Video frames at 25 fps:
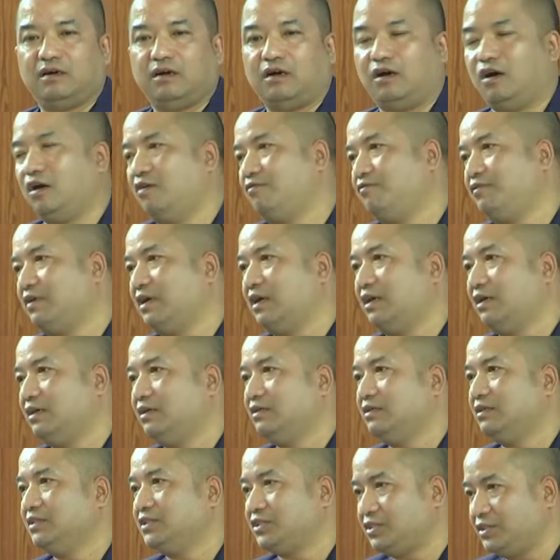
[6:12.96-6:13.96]
of
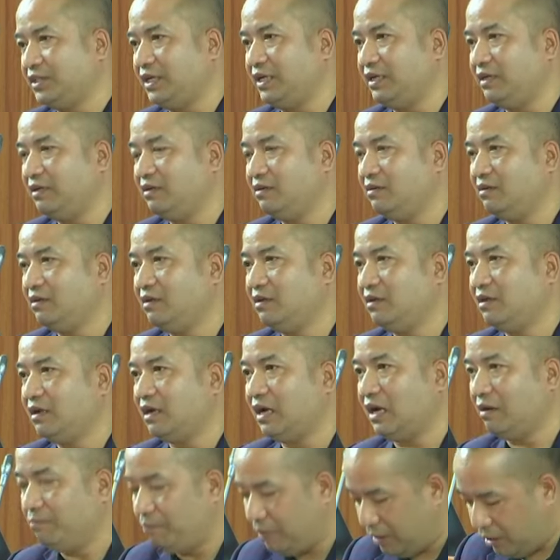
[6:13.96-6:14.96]
our state
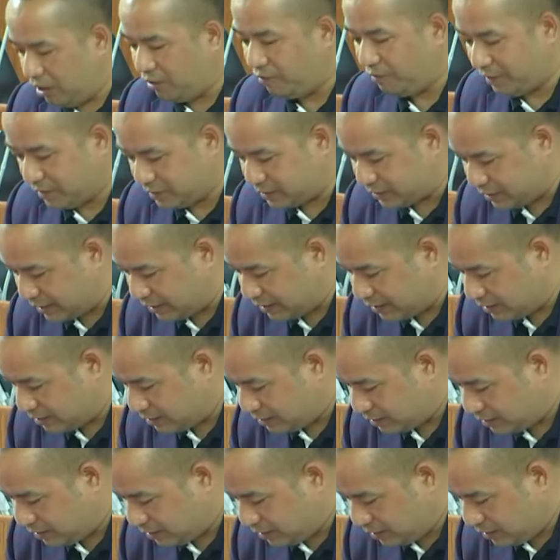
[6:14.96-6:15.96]
and beloved state.
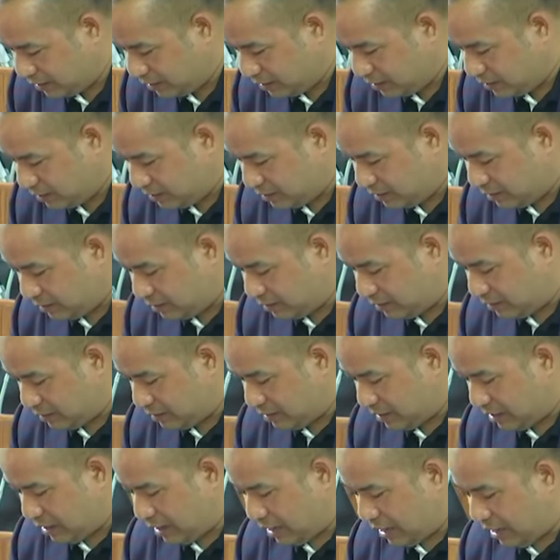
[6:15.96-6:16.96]

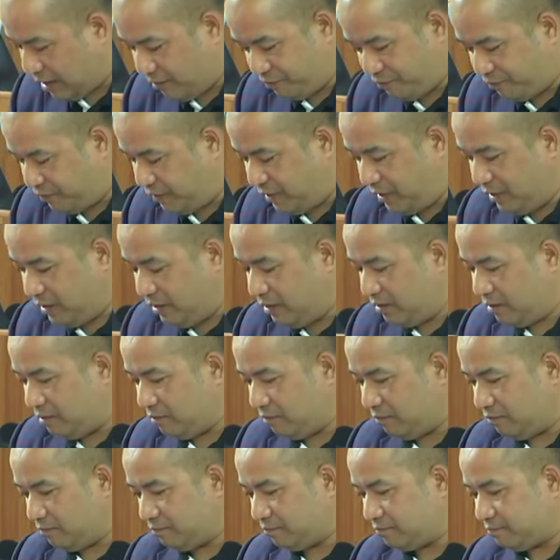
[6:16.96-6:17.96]
I
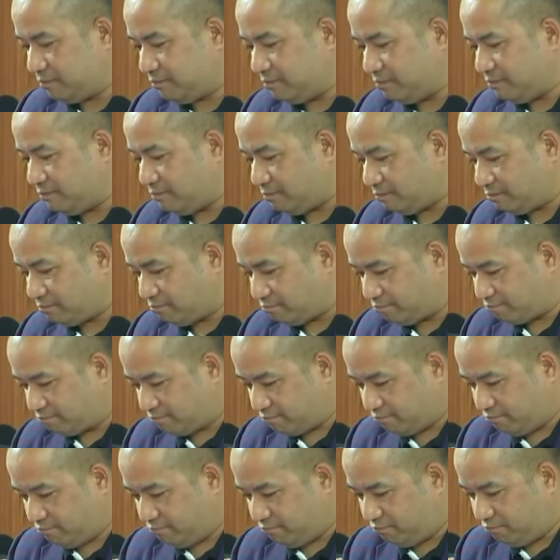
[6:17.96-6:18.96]
feel
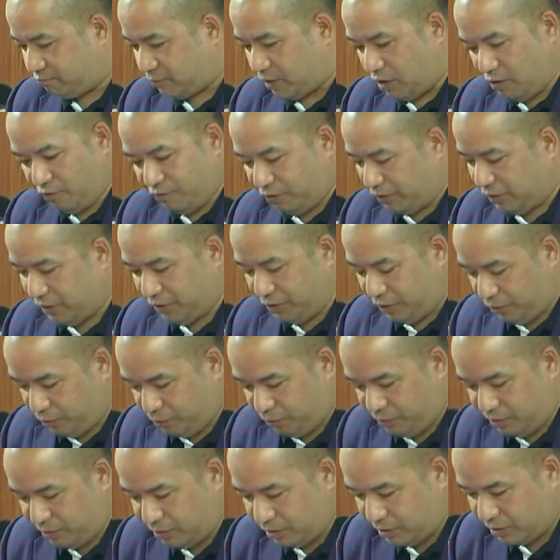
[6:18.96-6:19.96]
for the
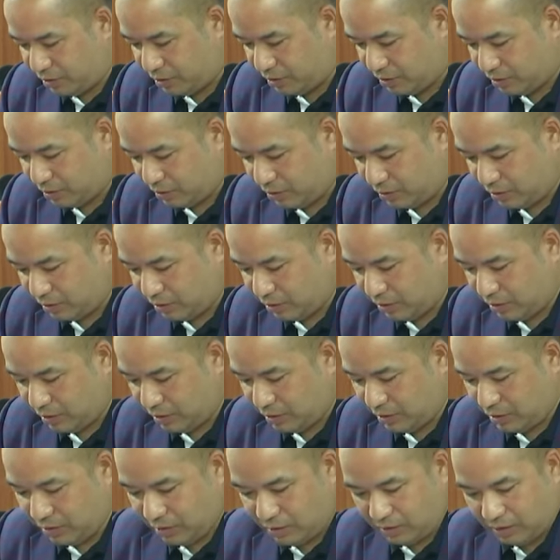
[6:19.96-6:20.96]
youth,
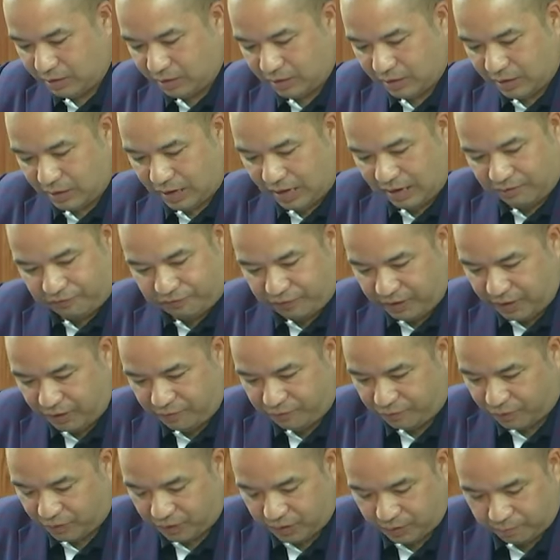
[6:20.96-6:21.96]
I feel
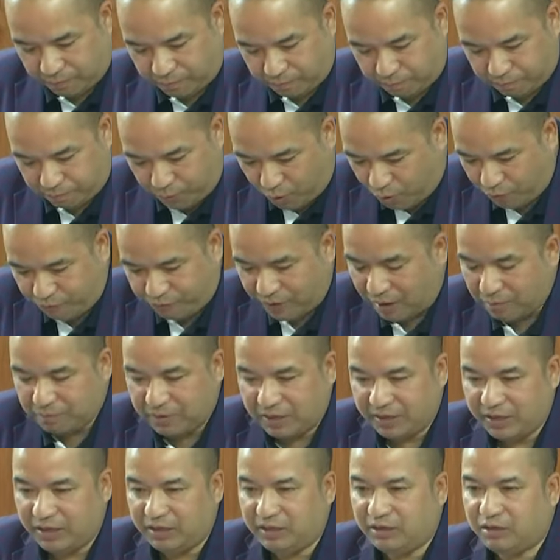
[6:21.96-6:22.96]
for the poor
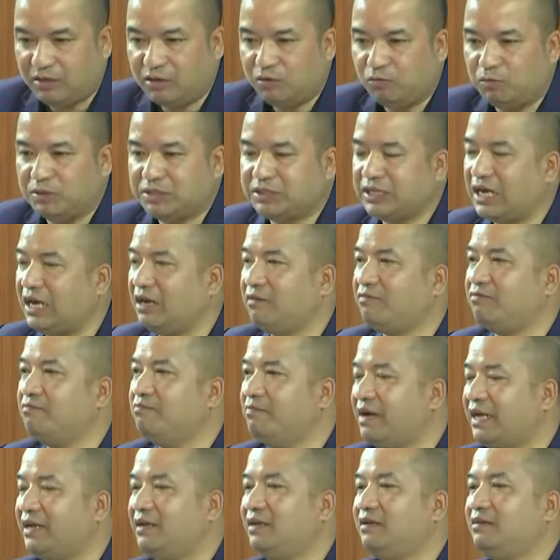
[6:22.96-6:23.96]
family which I've
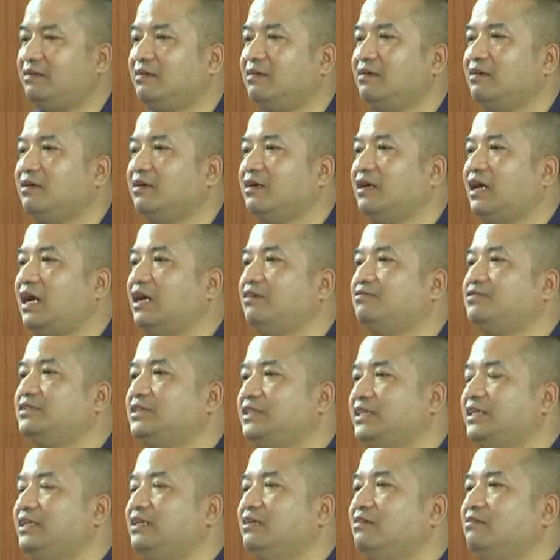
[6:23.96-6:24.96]
met, I've
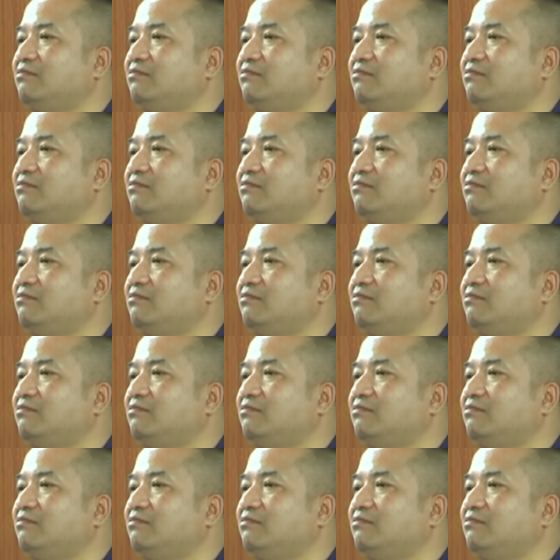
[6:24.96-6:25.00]
seen.